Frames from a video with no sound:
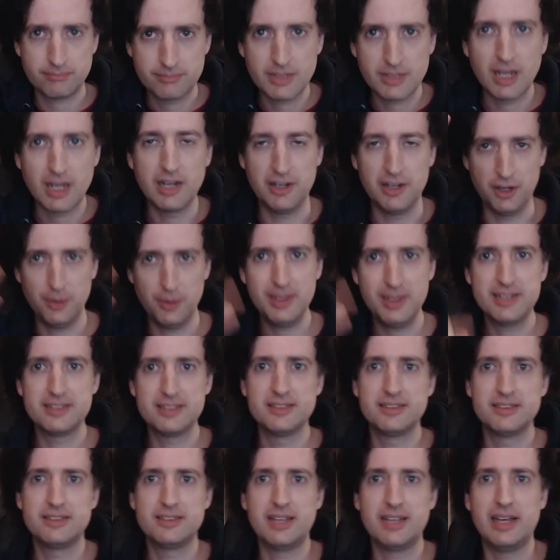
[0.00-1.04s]
I know I
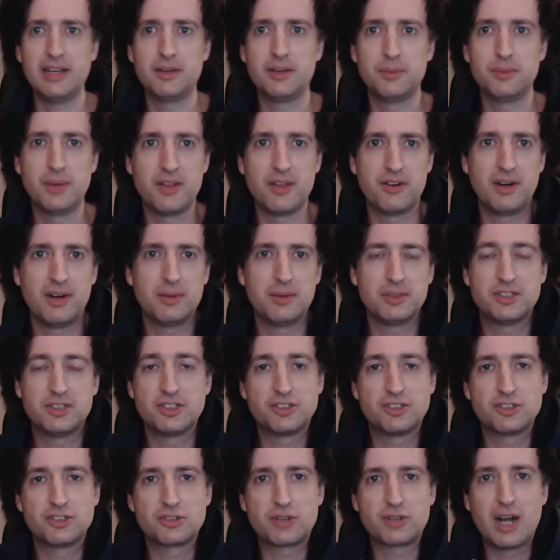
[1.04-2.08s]
didn't say whether I was
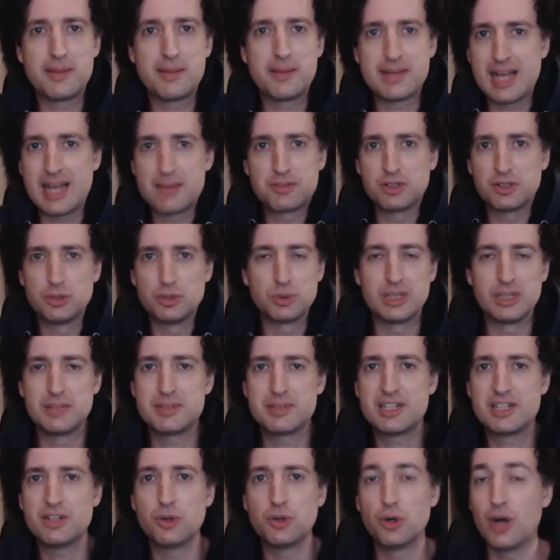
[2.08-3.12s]
just describing absolute
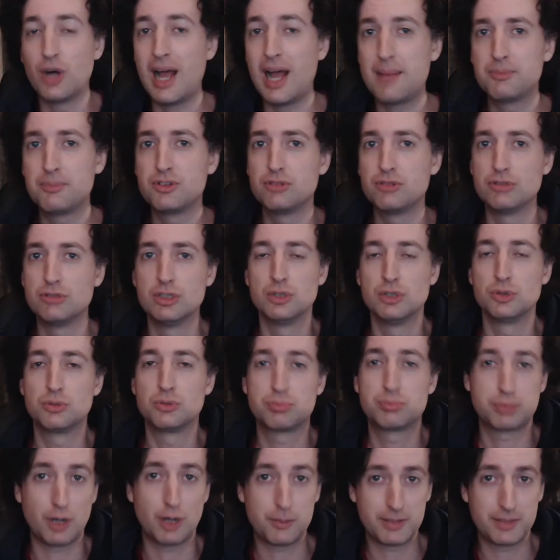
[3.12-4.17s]
liberty or
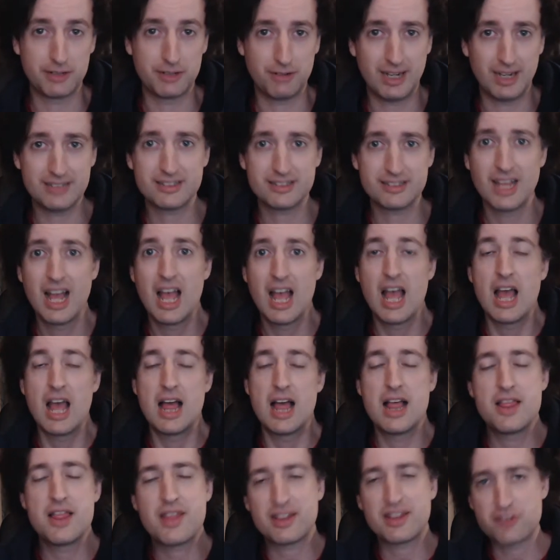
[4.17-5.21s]
absolute property rights.
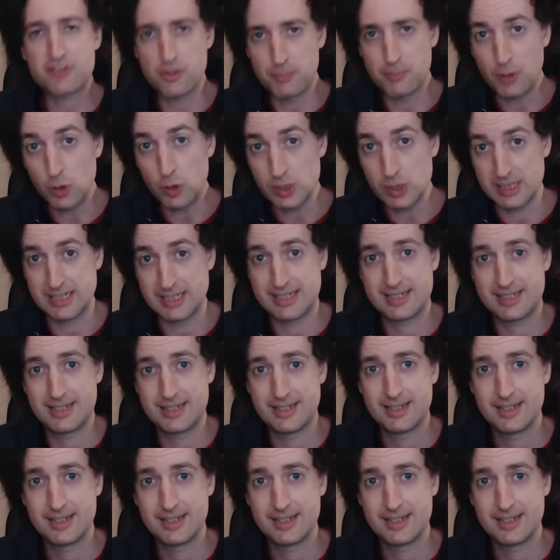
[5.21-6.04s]
That's the point.